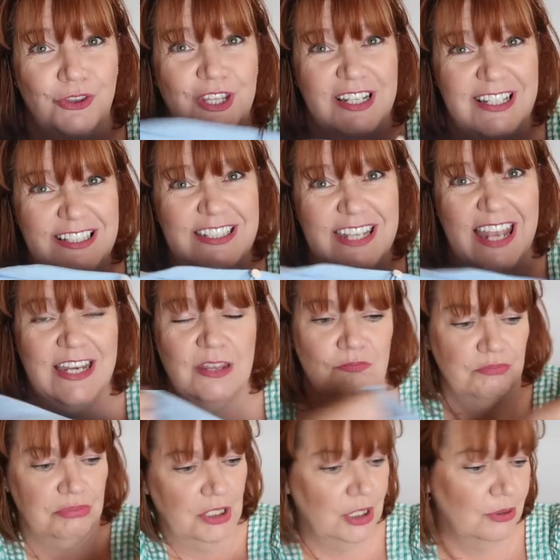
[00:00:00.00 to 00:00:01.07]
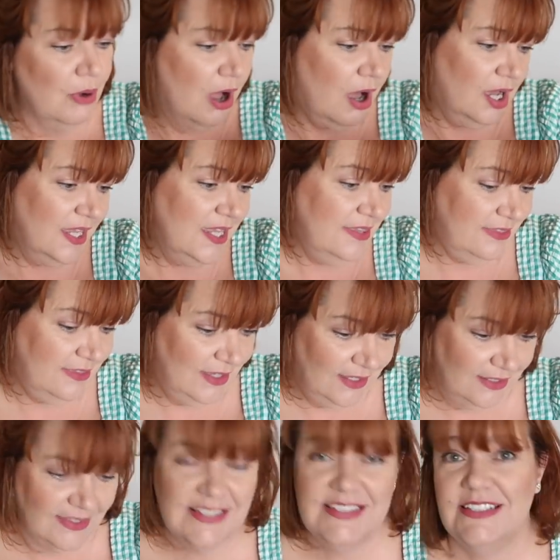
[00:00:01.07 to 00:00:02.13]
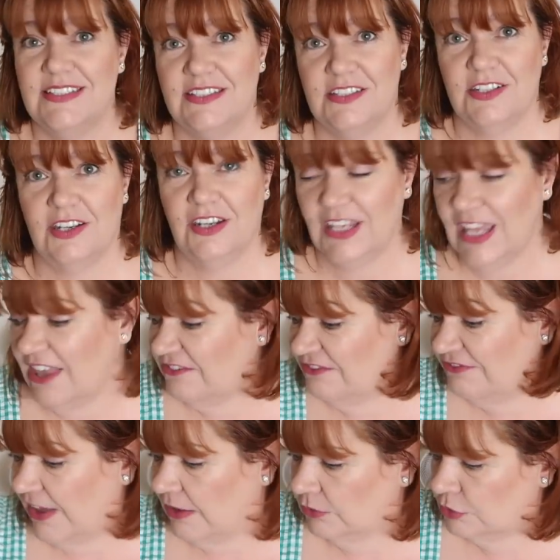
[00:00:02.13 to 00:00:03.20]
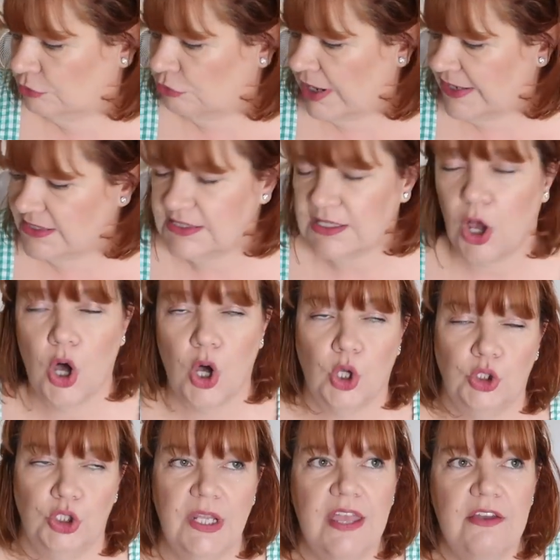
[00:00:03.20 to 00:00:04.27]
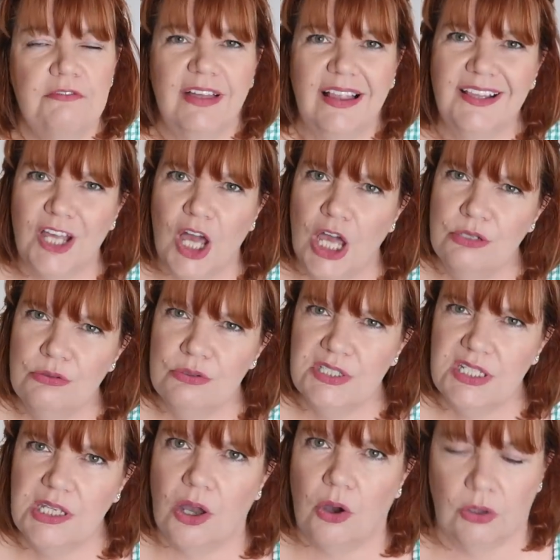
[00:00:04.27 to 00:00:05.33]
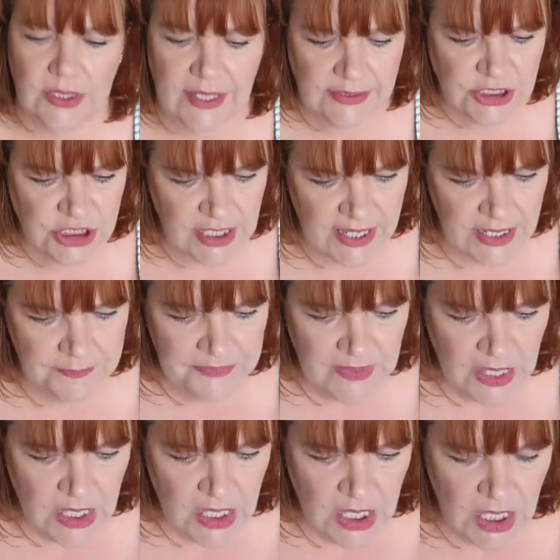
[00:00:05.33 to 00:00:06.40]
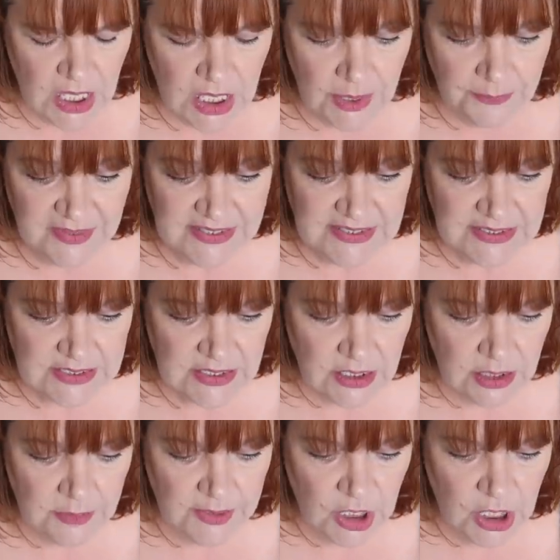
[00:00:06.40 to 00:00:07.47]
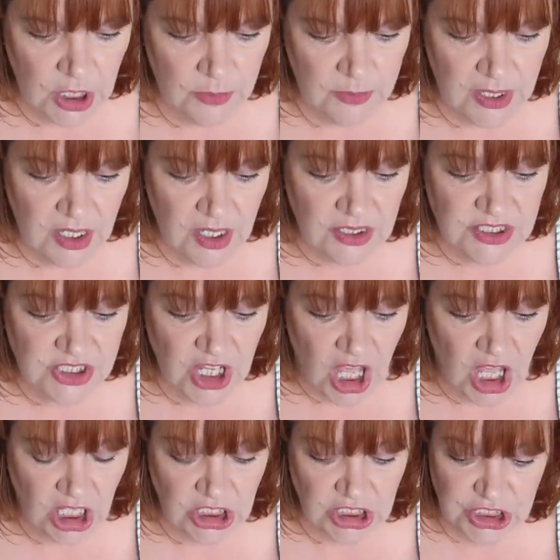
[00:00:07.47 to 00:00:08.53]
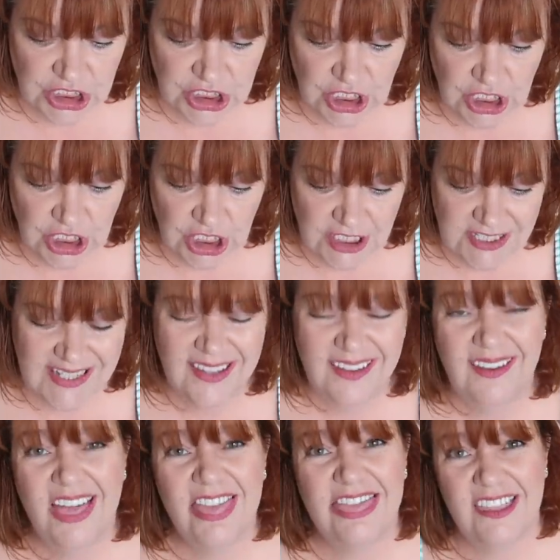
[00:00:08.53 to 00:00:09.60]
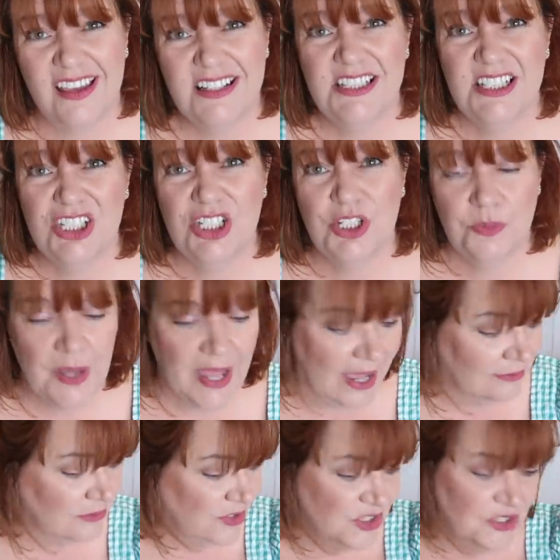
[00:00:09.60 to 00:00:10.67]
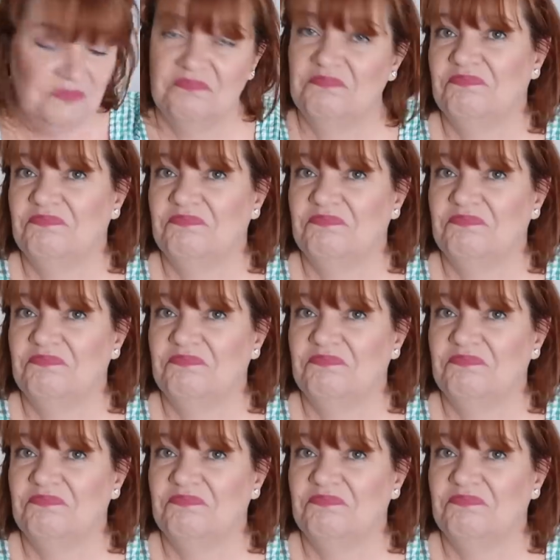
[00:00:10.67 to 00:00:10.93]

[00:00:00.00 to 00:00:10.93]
than denim blue. I think this is stunning. It felt great on. It felt cozy on, actually. This is the Karma Coma Katala shirt, £32.